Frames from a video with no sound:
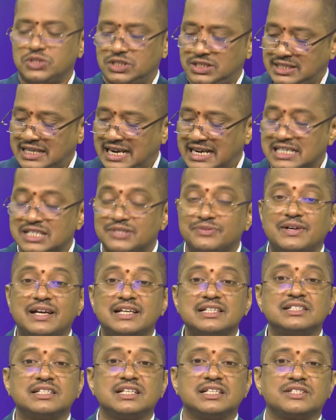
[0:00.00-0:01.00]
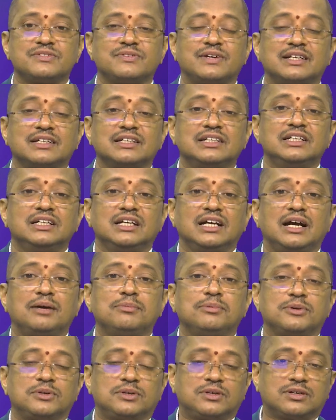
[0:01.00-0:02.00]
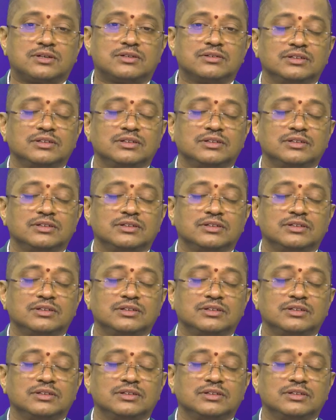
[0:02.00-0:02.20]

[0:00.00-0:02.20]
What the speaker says: satisfies this one about.